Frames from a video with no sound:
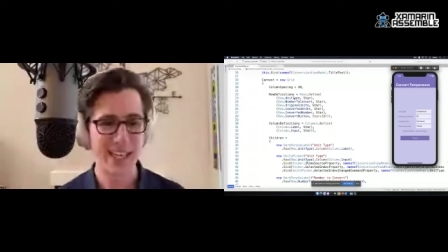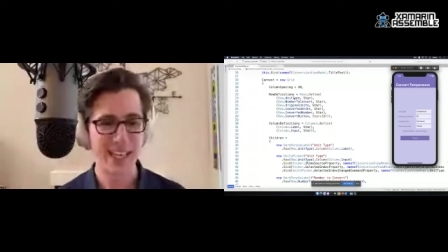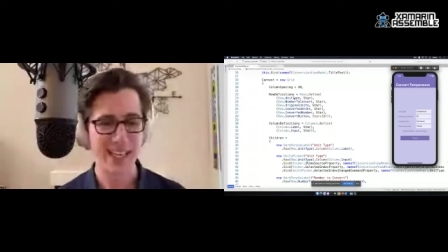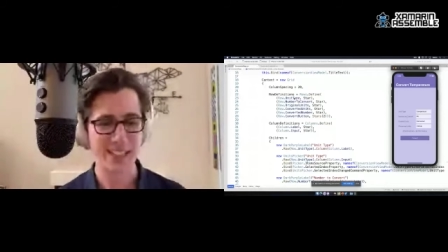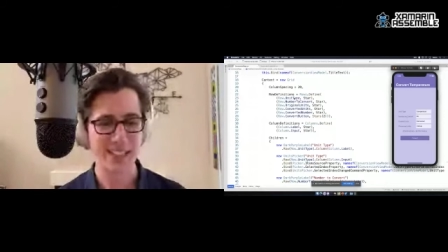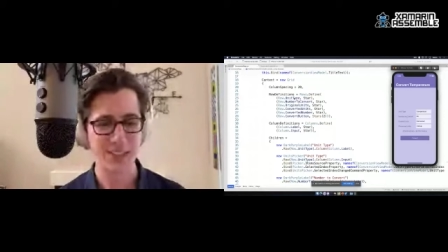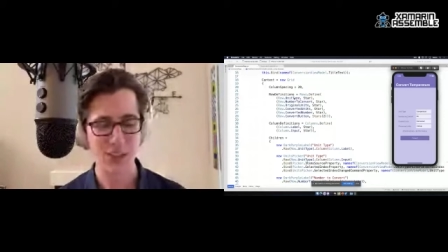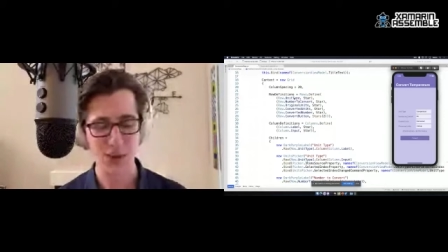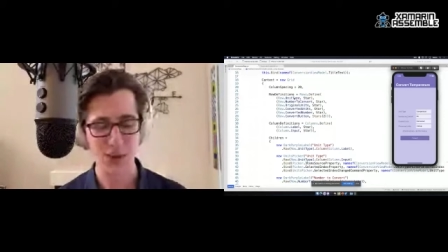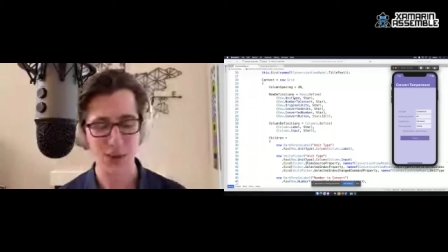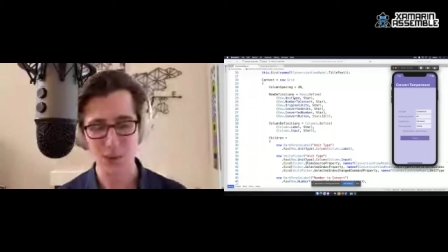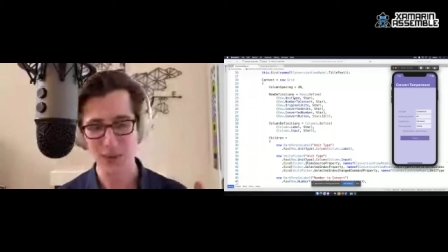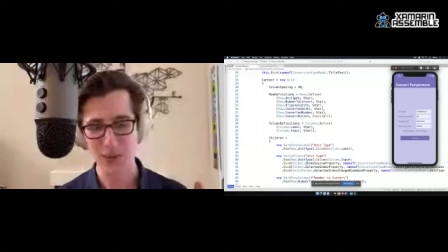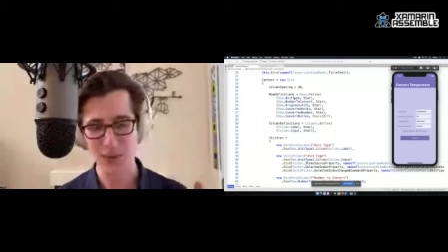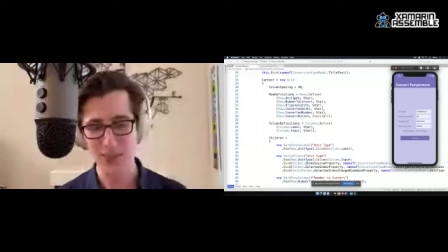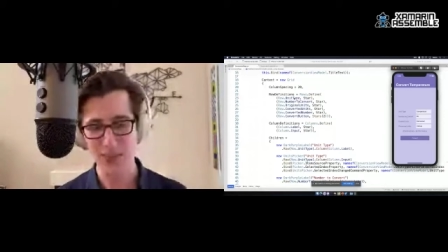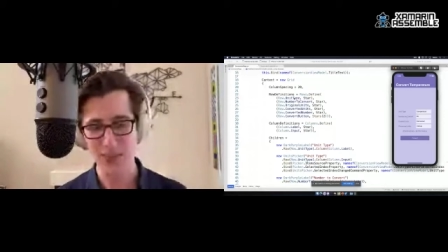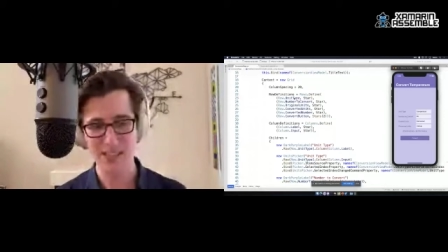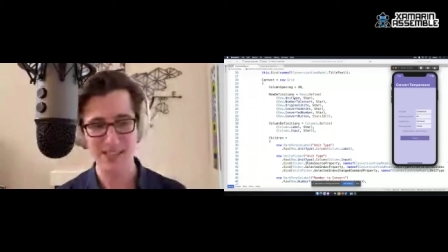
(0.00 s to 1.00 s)
And so
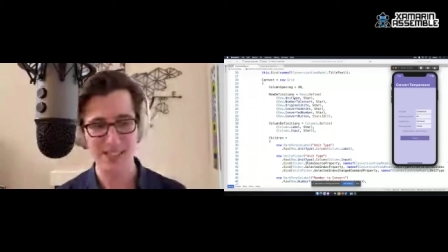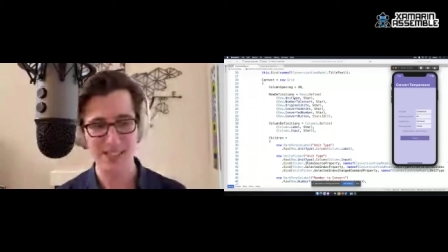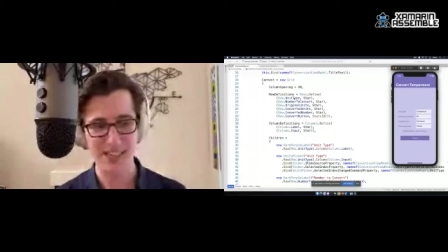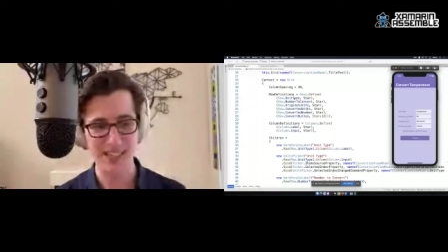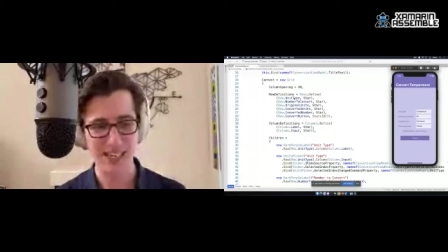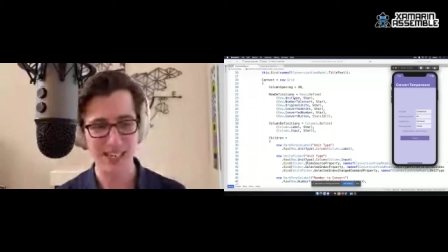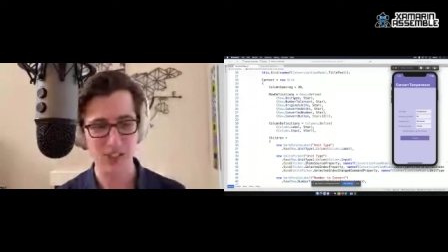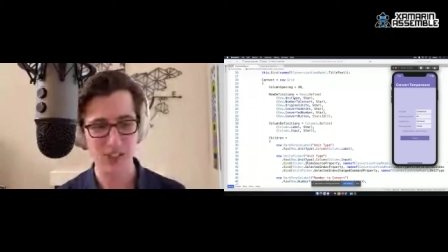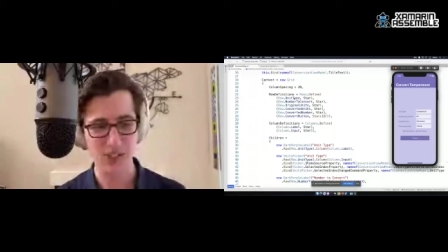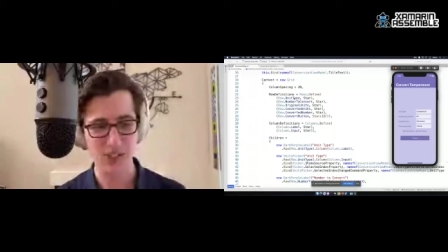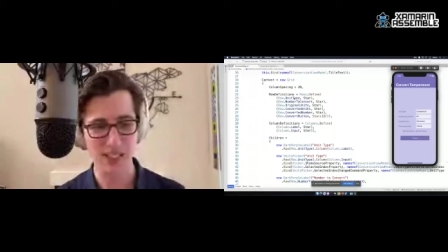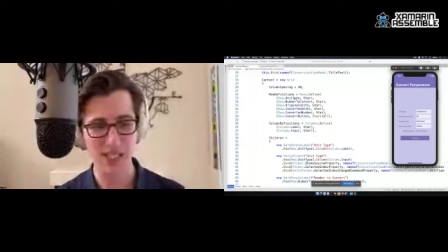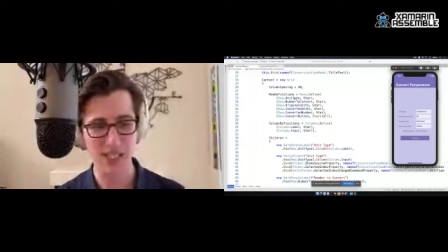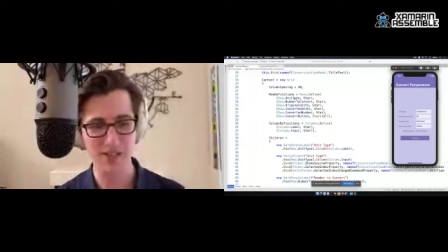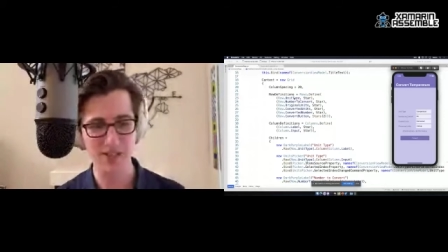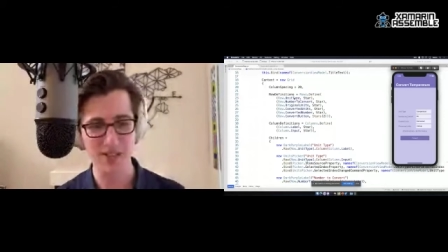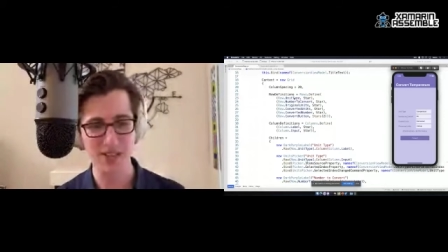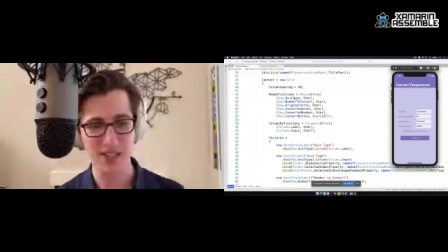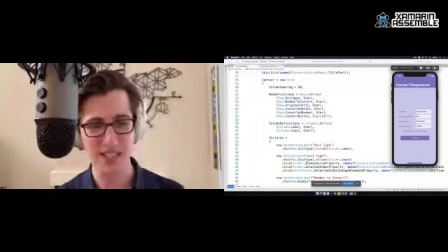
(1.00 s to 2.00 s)
with this, I can actually
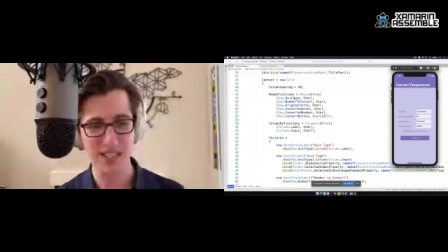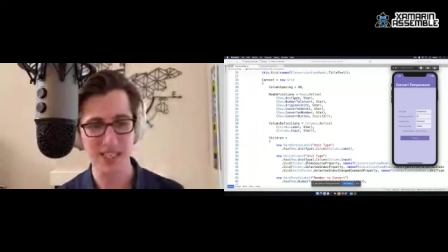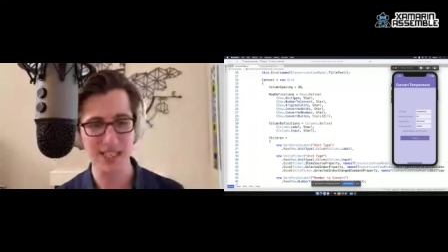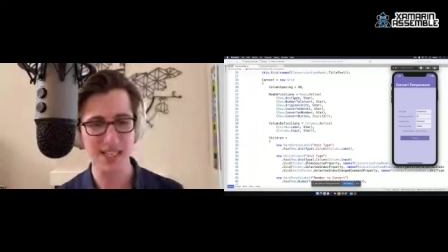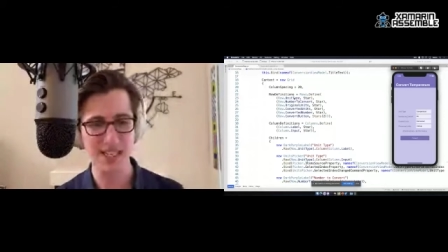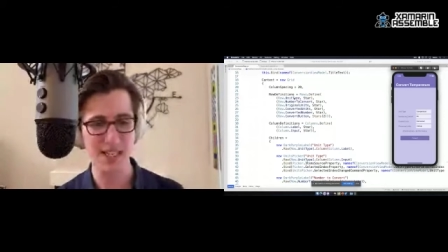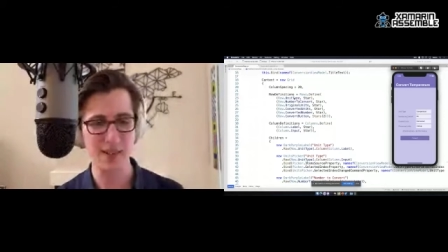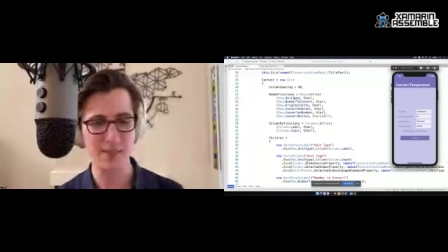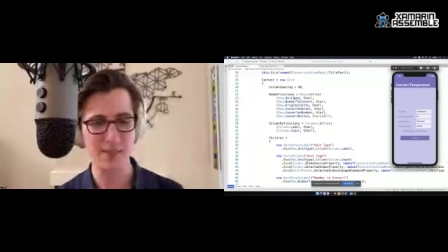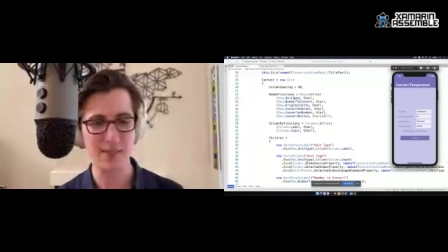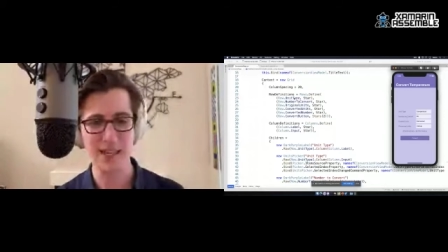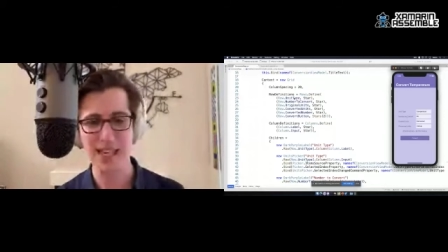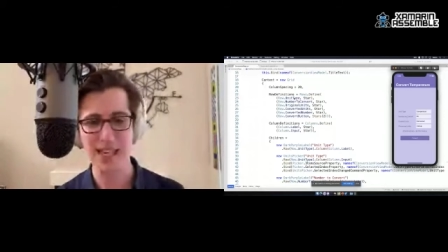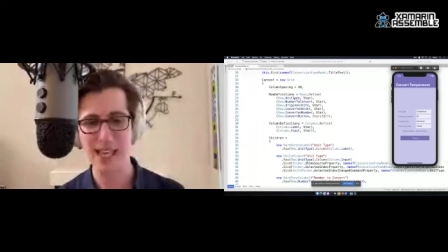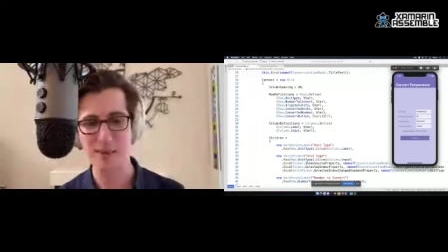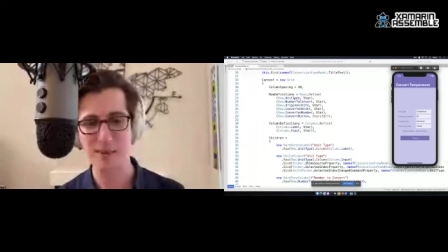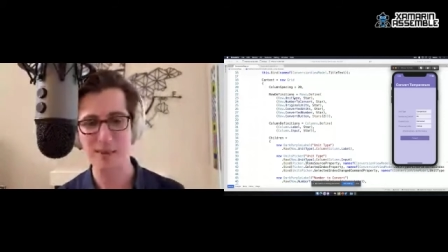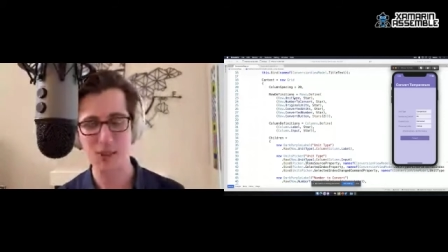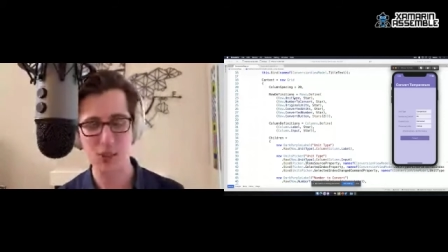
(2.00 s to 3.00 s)
give an enum
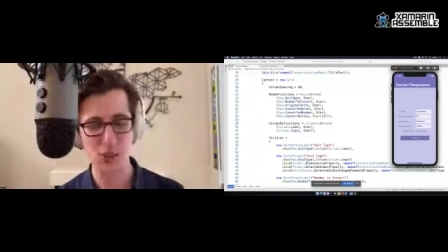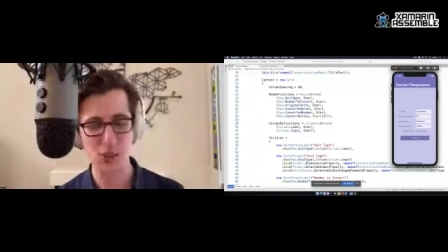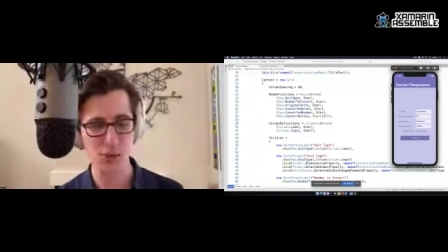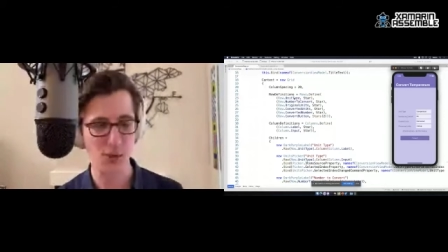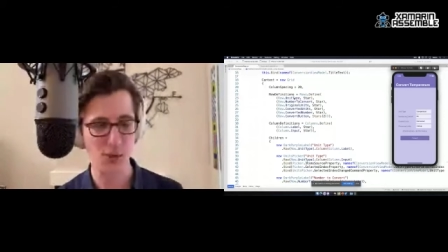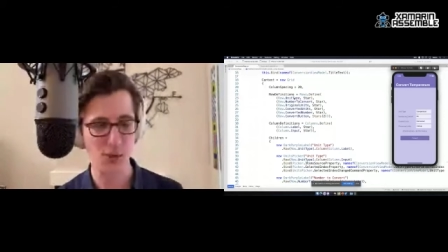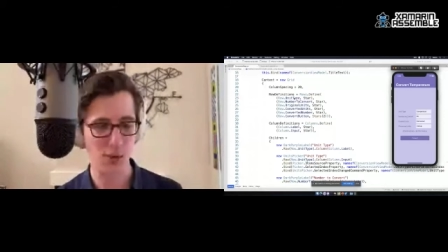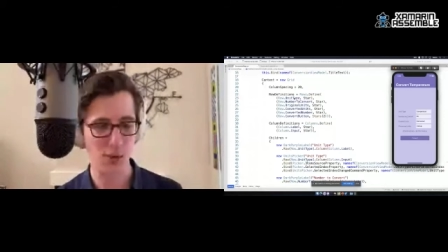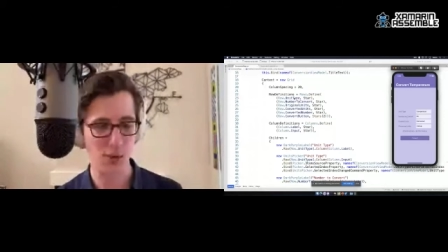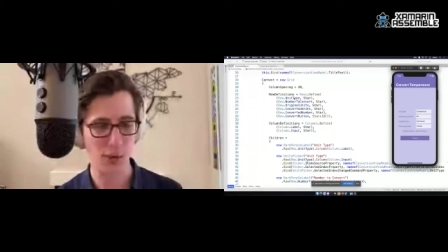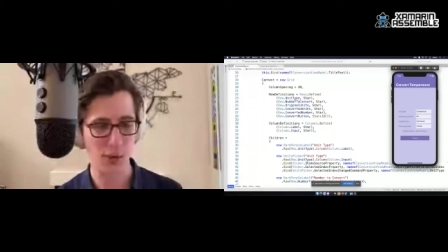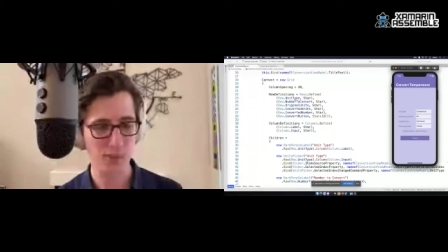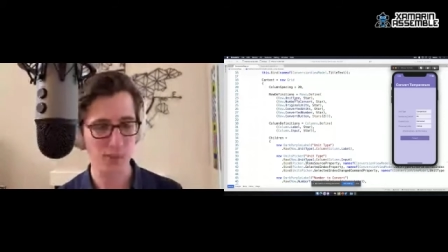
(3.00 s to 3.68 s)
name to the row.